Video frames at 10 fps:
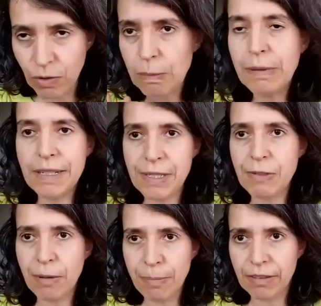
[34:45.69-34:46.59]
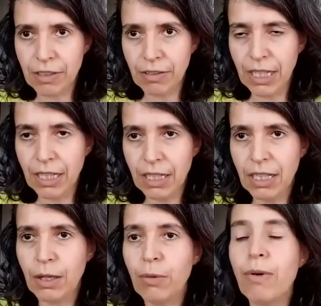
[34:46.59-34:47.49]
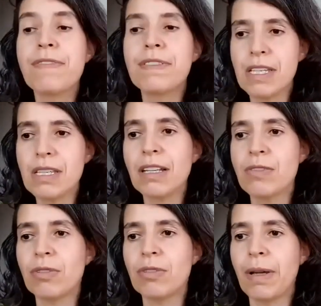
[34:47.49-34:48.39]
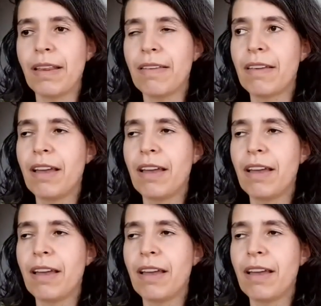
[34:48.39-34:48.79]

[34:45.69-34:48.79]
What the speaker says: to play this repertoire with this instrument,